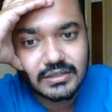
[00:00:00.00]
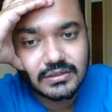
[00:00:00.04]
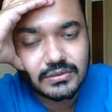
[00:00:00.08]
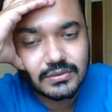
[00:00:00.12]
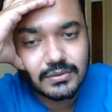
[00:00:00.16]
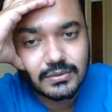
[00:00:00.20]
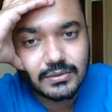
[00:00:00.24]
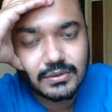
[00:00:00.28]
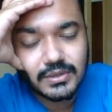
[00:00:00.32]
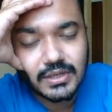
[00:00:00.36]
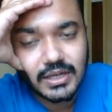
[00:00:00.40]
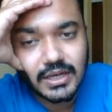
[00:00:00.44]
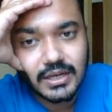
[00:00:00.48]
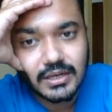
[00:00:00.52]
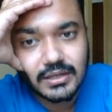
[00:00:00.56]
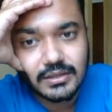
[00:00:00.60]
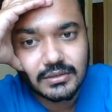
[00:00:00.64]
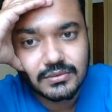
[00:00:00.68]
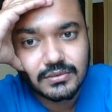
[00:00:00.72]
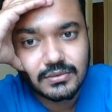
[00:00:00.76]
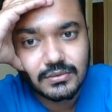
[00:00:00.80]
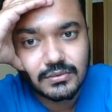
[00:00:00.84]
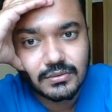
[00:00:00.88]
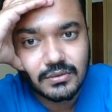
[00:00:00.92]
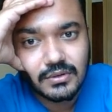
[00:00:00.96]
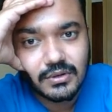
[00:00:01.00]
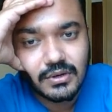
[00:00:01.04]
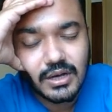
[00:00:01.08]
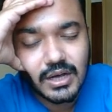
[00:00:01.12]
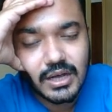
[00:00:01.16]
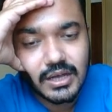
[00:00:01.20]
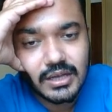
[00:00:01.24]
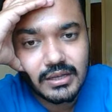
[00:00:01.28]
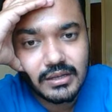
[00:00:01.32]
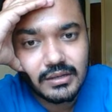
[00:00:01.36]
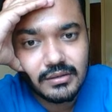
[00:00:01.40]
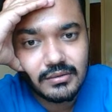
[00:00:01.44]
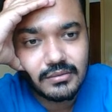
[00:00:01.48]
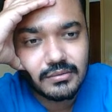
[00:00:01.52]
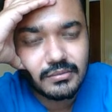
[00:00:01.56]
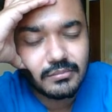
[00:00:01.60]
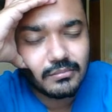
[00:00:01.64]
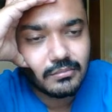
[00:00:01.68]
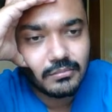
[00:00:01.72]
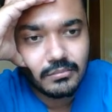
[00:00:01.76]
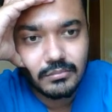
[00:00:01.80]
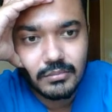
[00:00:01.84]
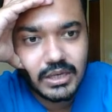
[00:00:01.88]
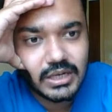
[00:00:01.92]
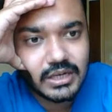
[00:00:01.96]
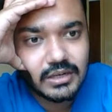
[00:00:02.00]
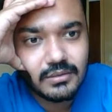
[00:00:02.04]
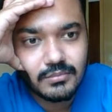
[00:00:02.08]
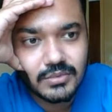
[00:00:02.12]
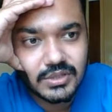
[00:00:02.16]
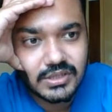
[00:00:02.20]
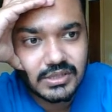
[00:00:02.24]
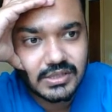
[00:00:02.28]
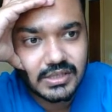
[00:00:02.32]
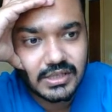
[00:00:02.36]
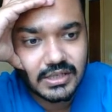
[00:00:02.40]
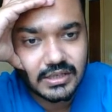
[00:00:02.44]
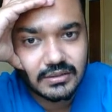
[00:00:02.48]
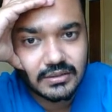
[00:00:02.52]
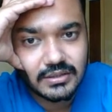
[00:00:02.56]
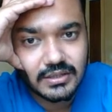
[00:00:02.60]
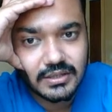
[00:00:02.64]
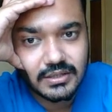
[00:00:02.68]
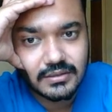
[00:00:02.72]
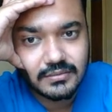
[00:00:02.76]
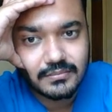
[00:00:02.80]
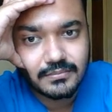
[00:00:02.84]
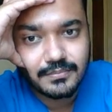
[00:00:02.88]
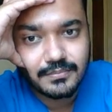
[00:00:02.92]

So yeah, so I made a mistake there.